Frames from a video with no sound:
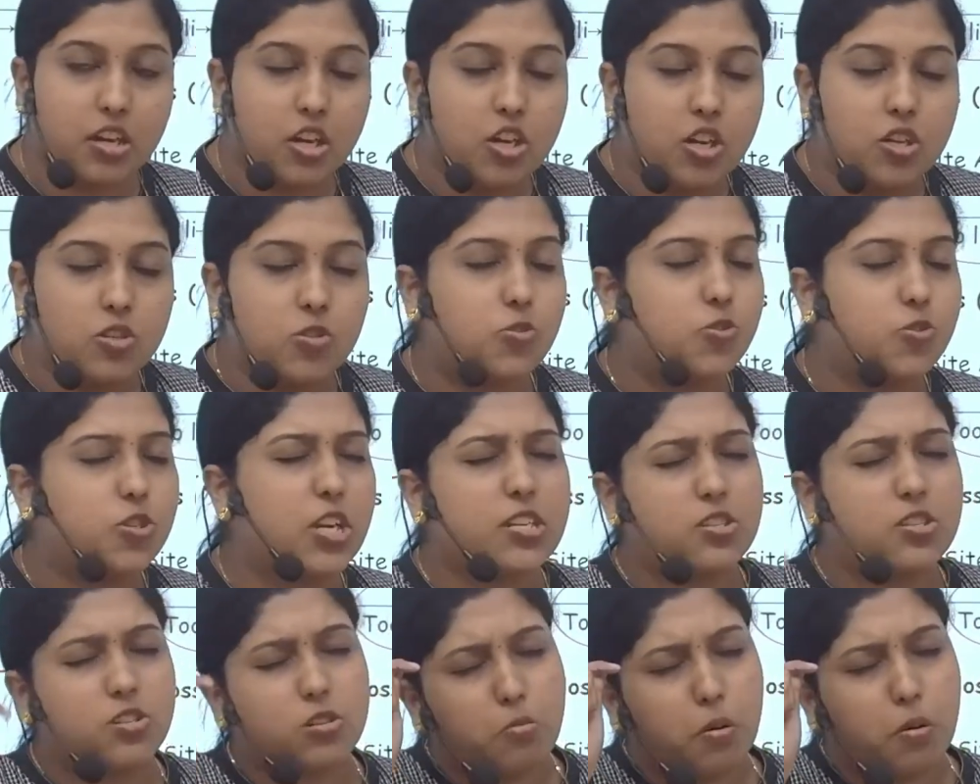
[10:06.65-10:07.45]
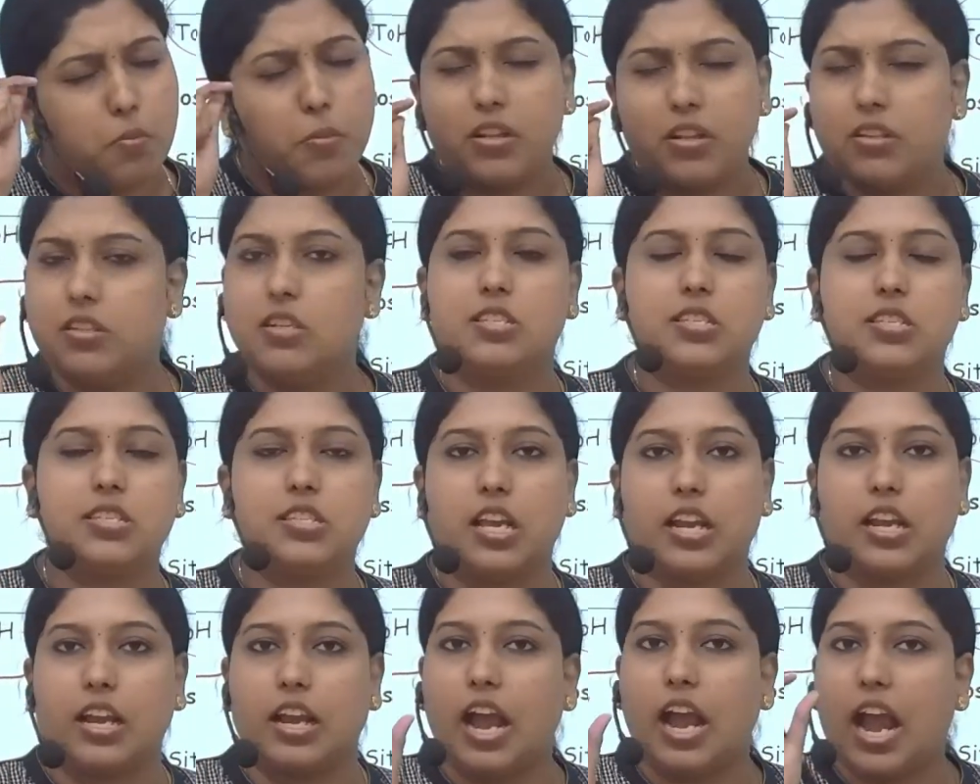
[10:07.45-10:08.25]
So just remember this thing,
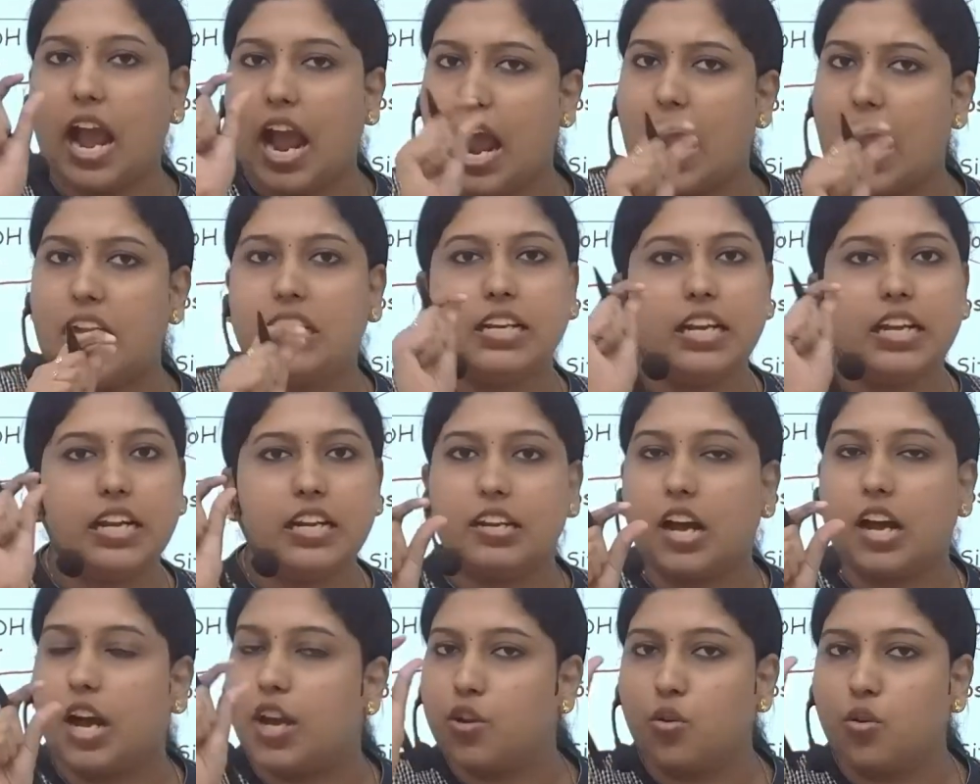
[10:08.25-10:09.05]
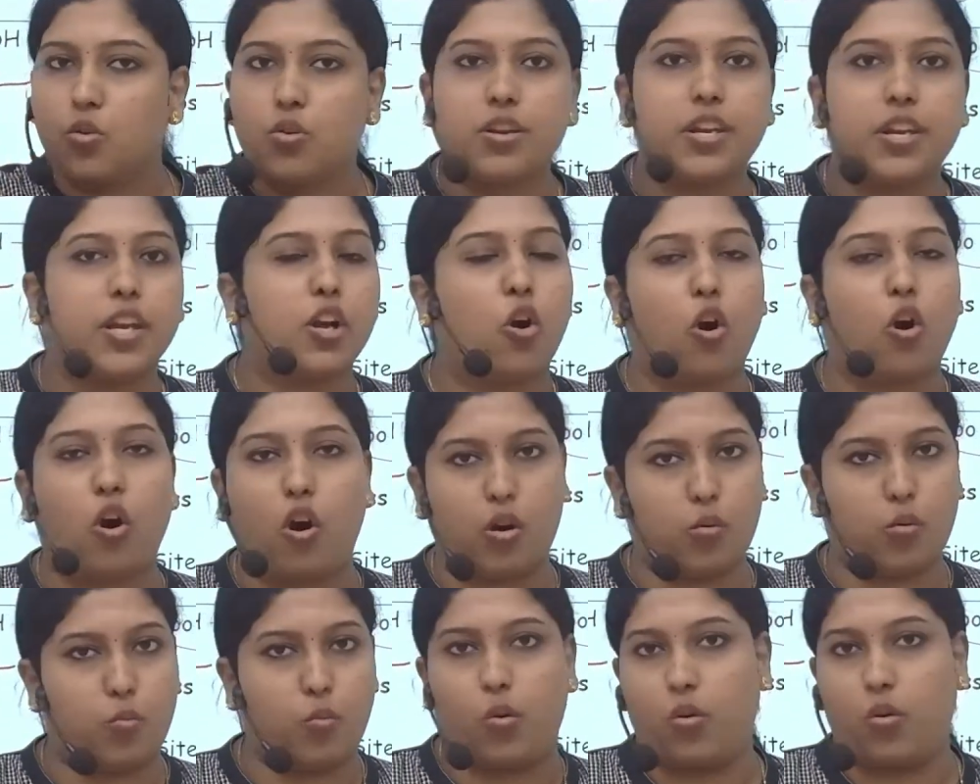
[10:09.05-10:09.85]
anti-diuretic
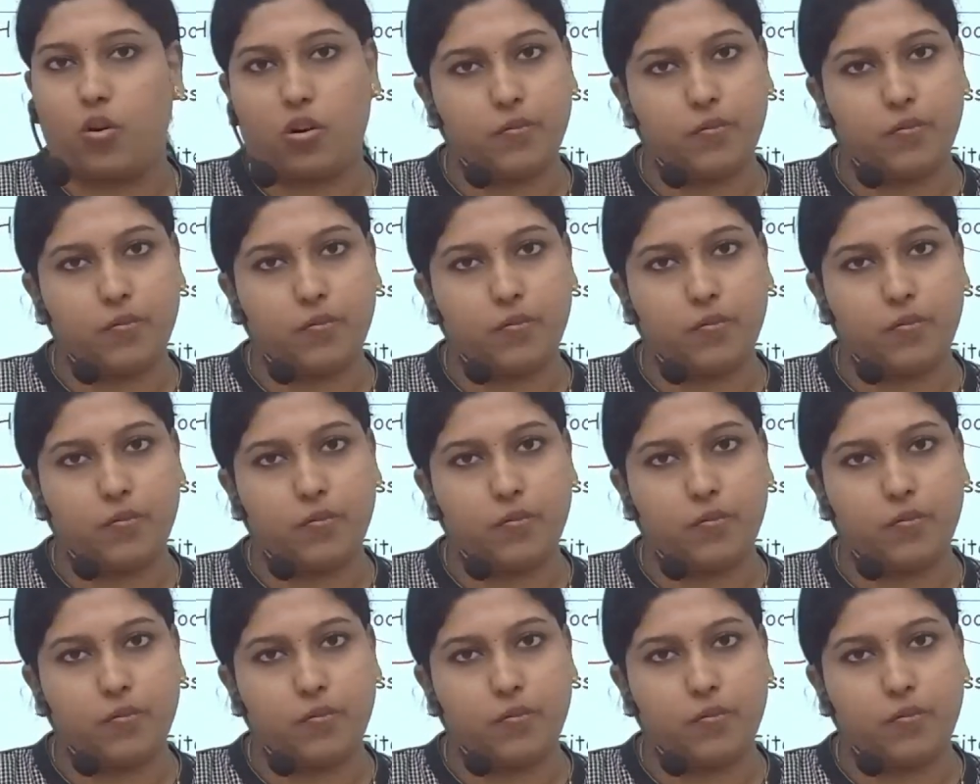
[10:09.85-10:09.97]
hormone.